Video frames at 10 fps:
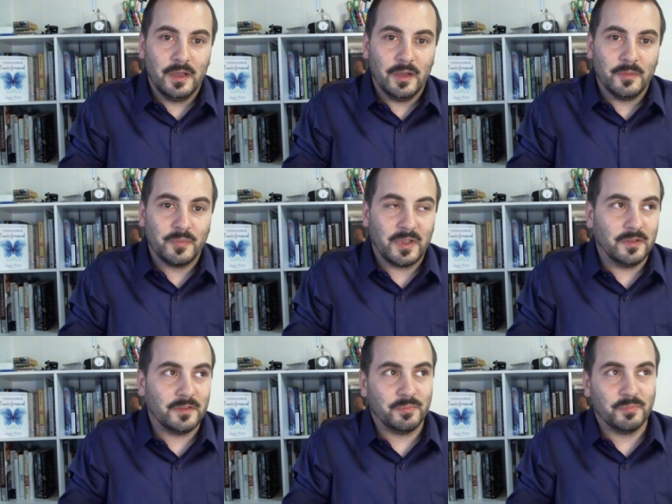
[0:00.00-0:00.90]

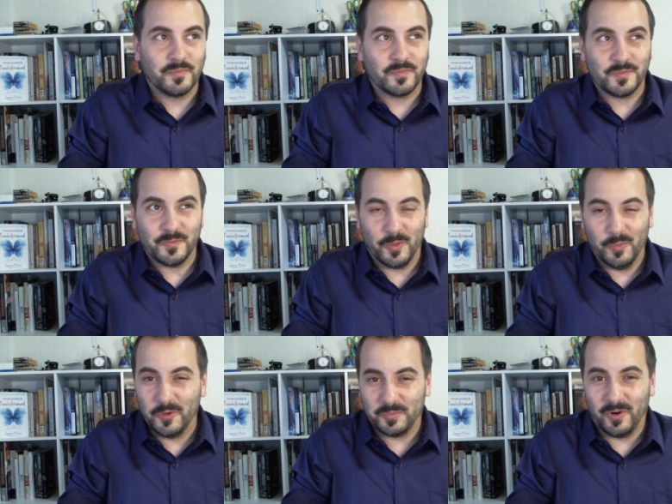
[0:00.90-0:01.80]
Because, for the
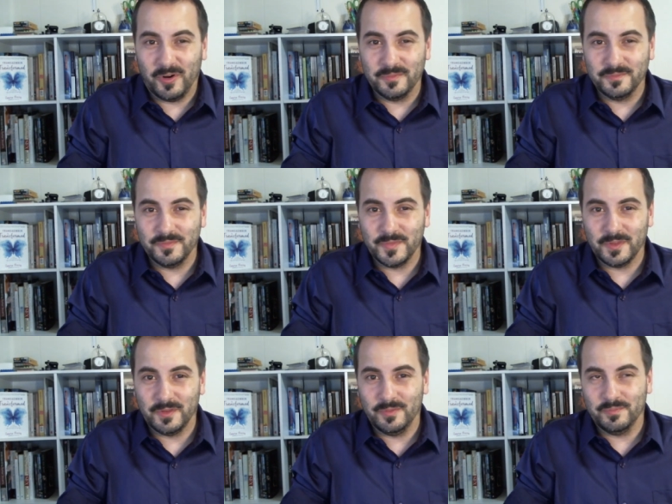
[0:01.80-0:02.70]
most part,
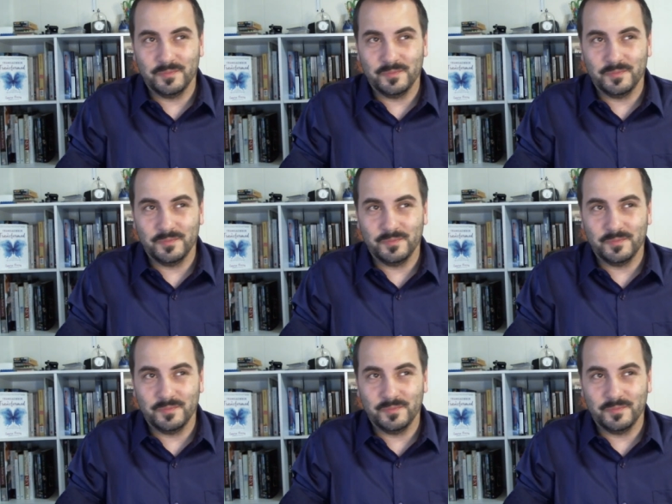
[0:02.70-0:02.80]
the